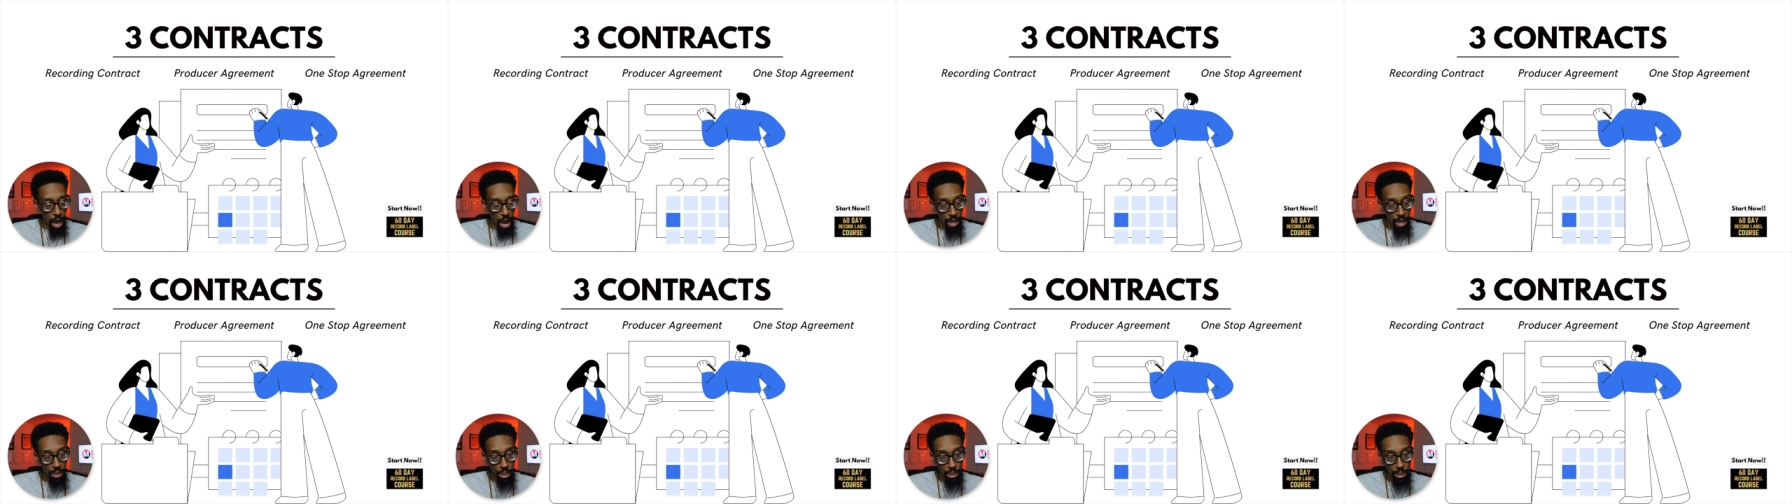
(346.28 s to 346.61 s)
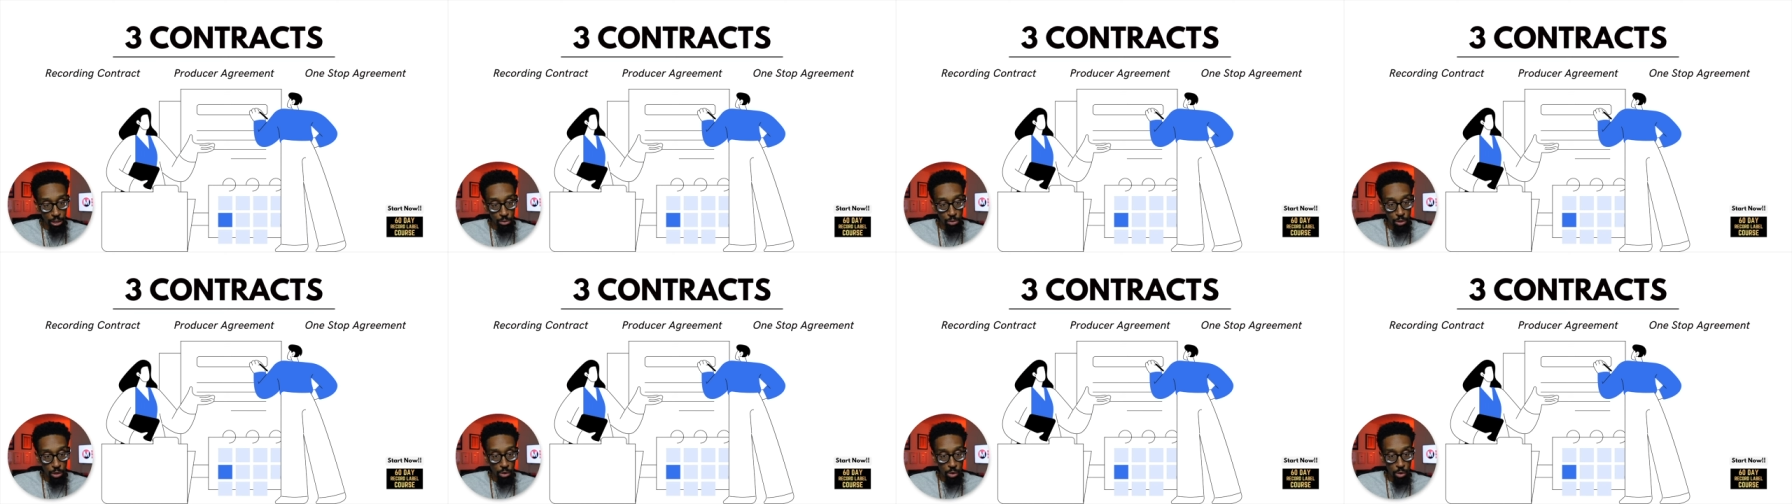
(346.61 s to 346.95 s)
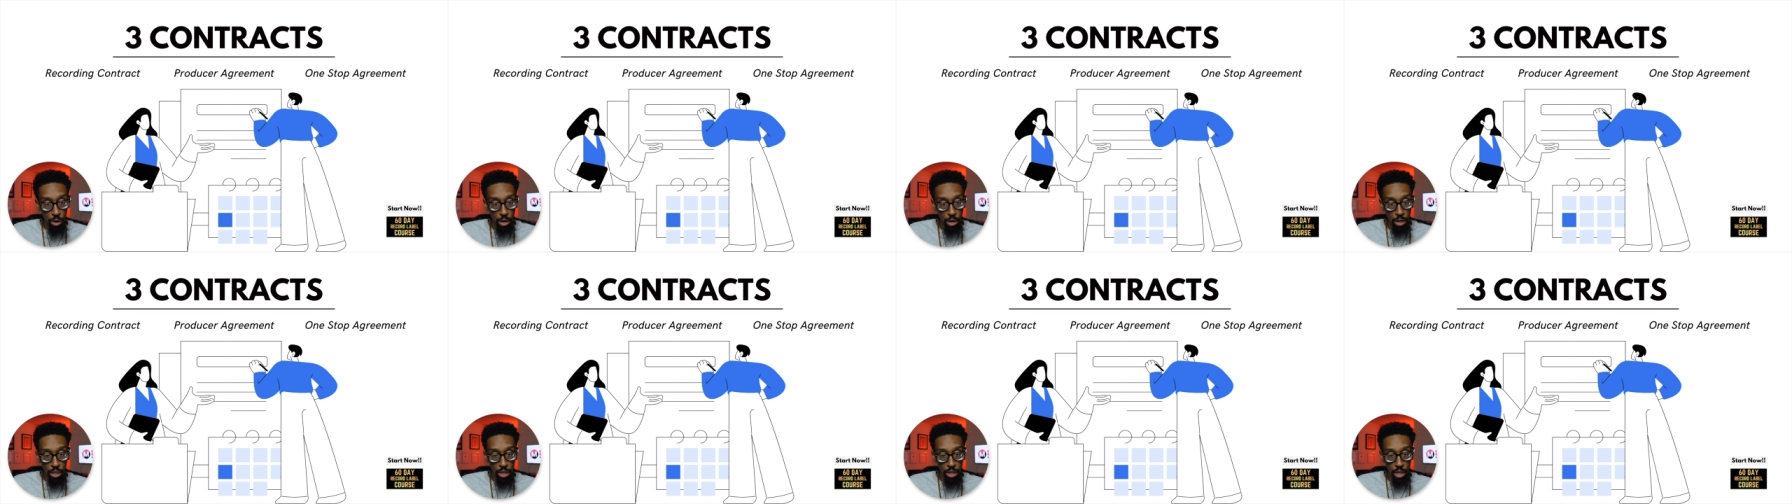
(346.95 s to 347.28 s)
i need a
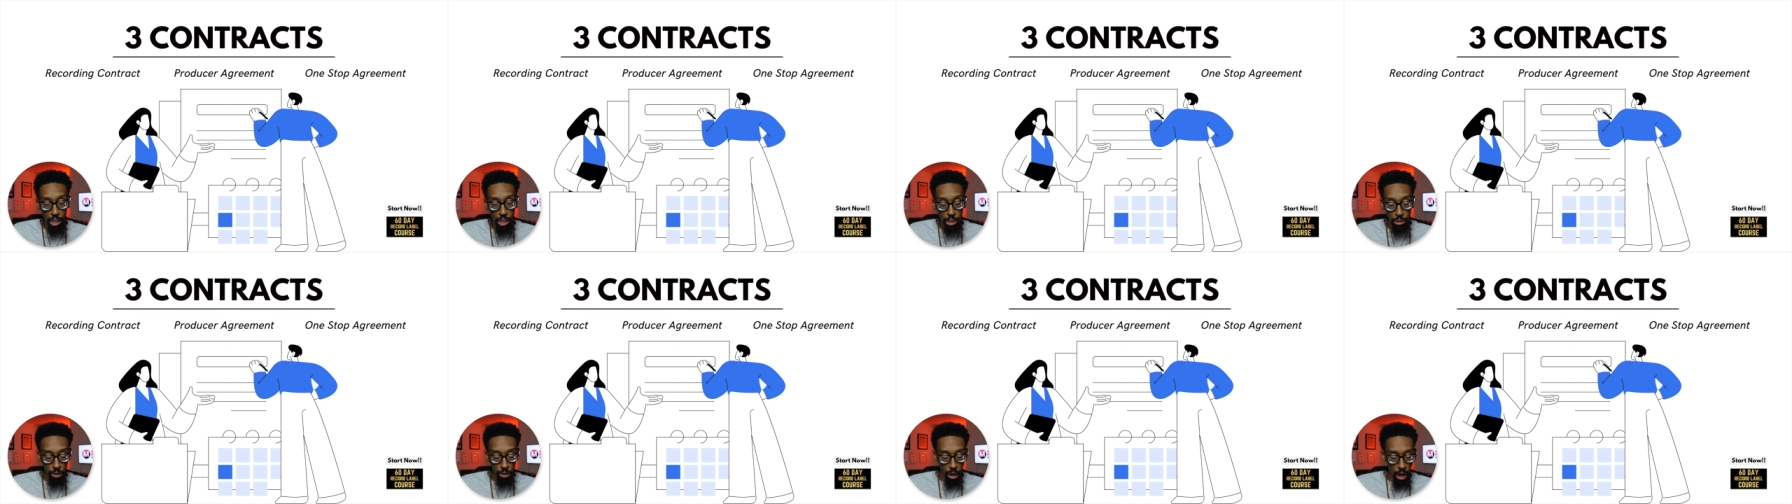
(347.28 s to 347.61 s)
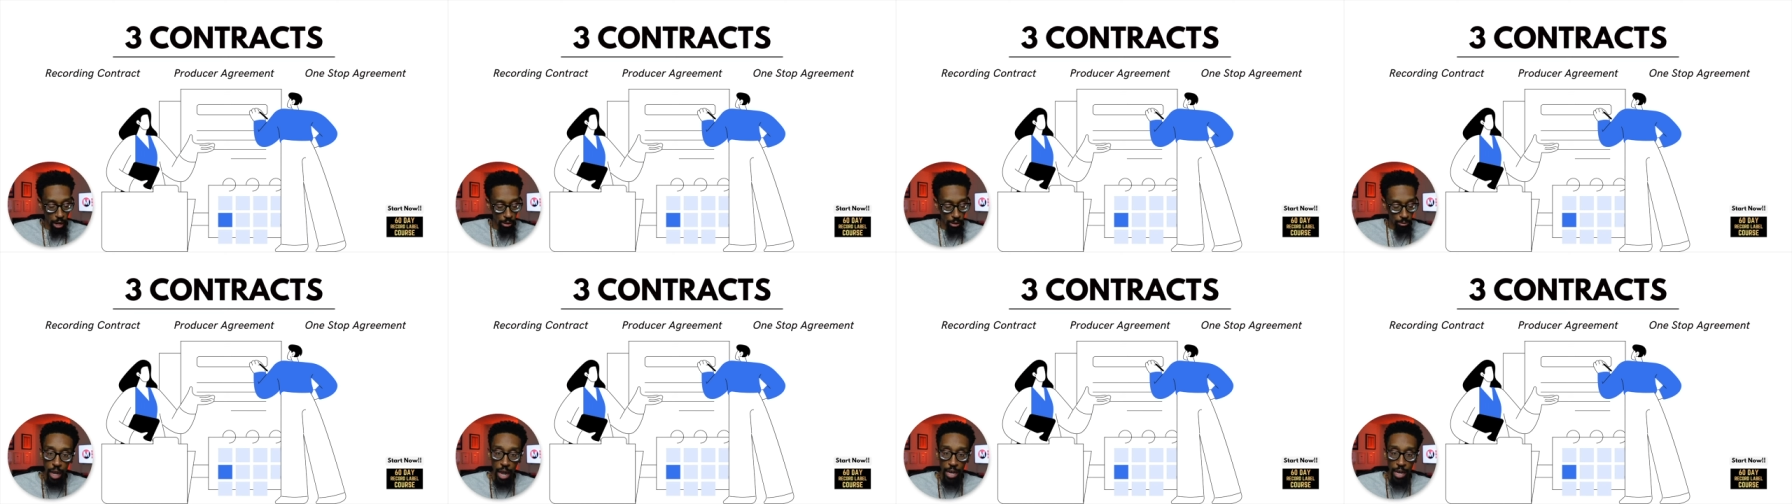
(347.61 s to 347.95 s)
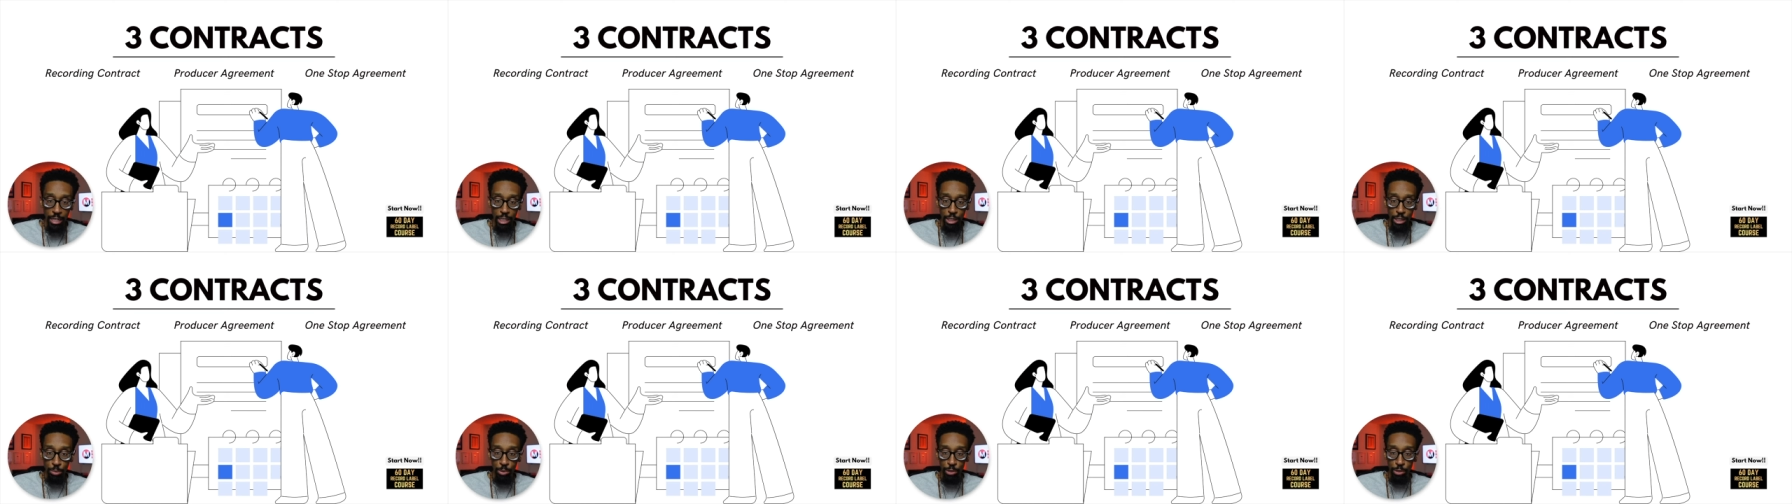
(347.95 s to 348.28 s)
recording contract i
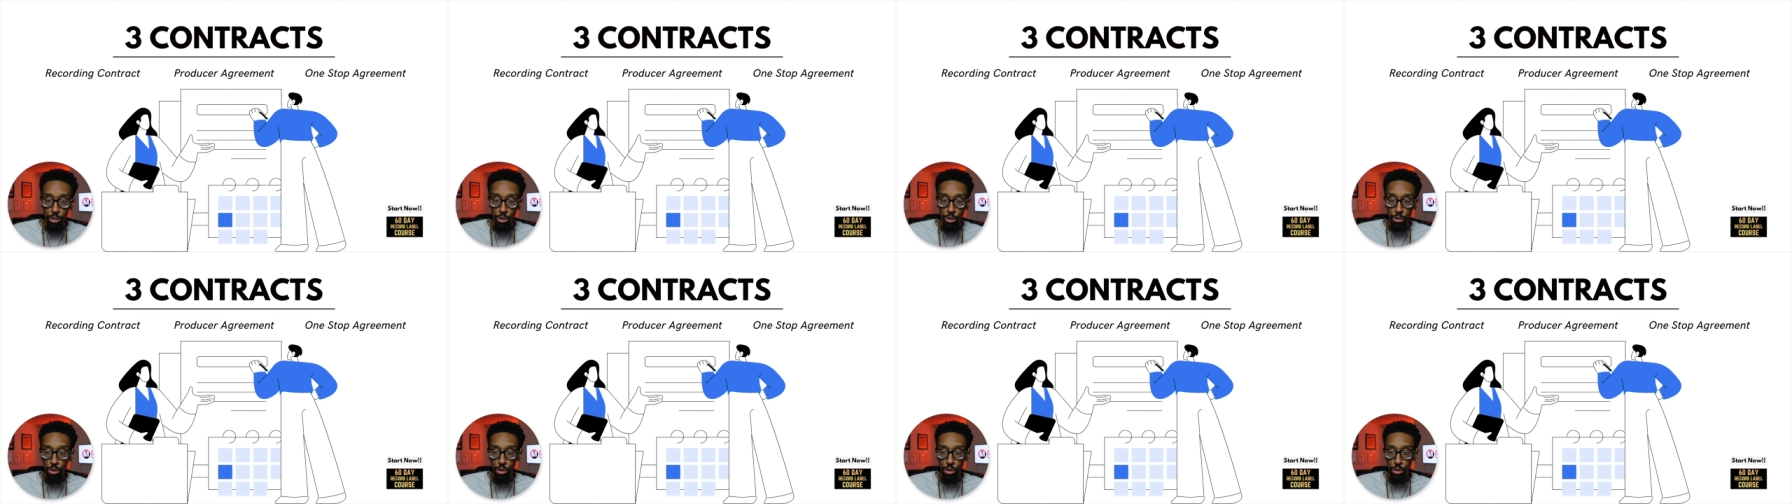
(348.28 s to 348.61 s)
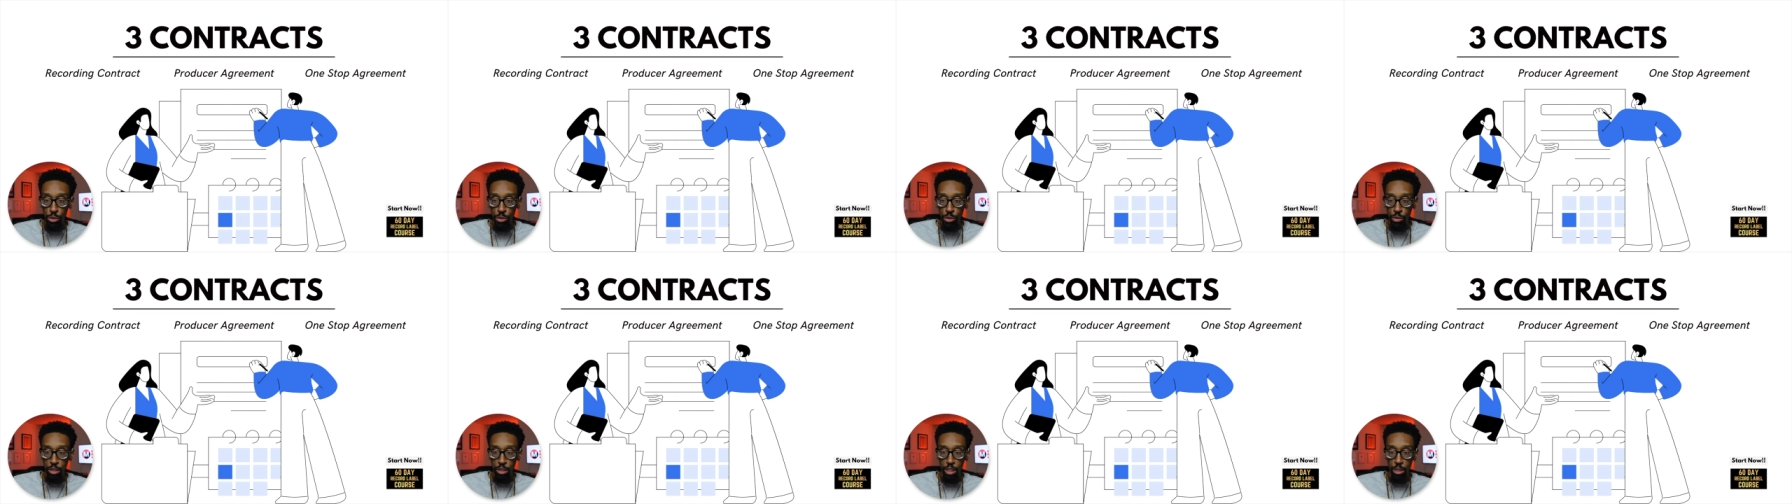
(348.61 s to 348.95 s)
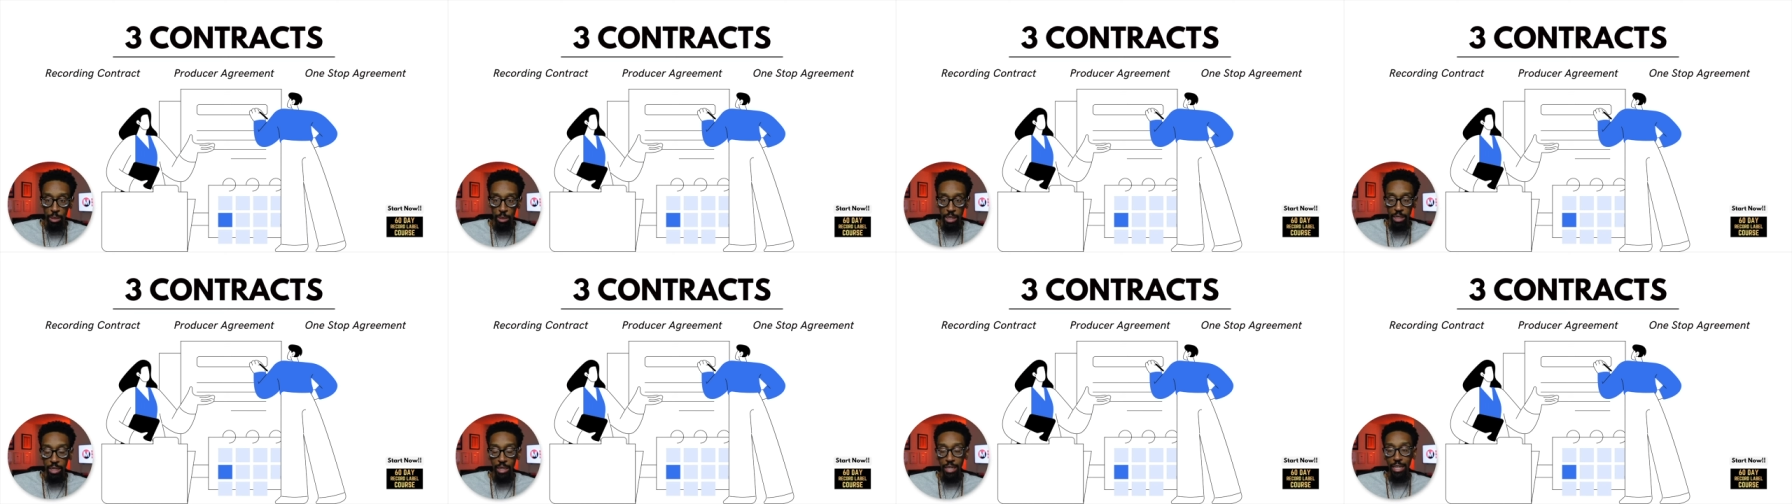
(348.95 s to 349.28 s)
need a producer
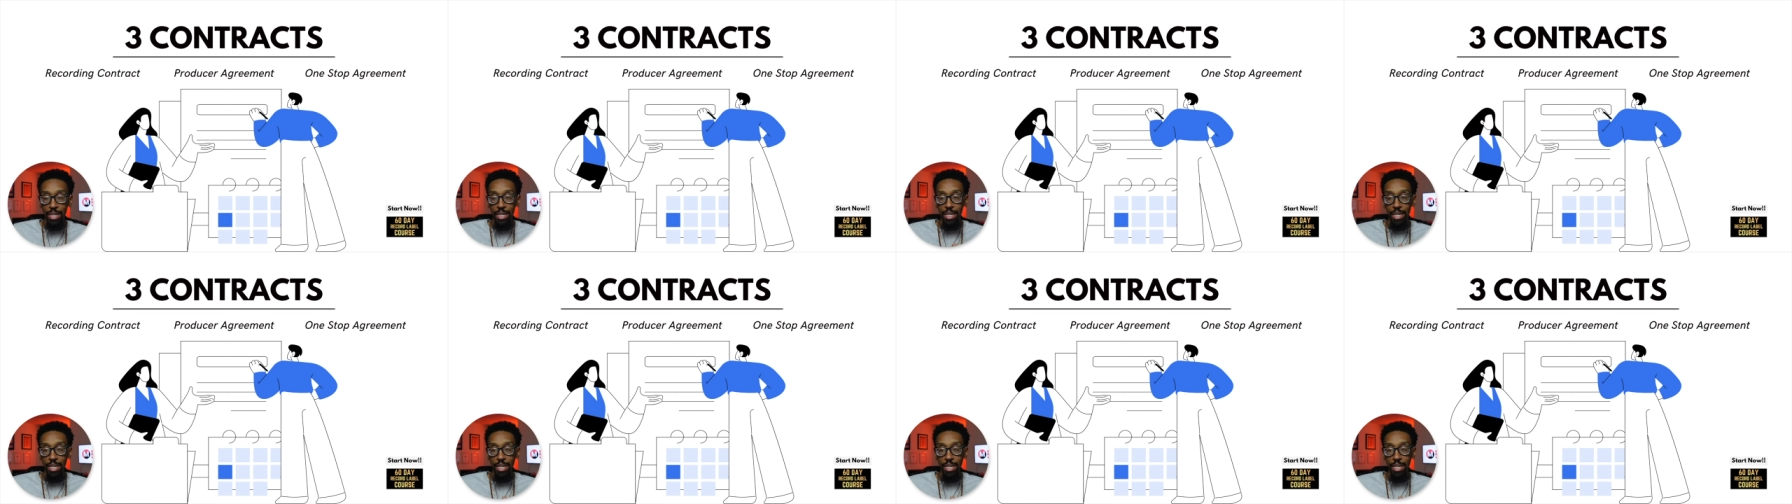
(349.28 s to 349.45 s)
agreement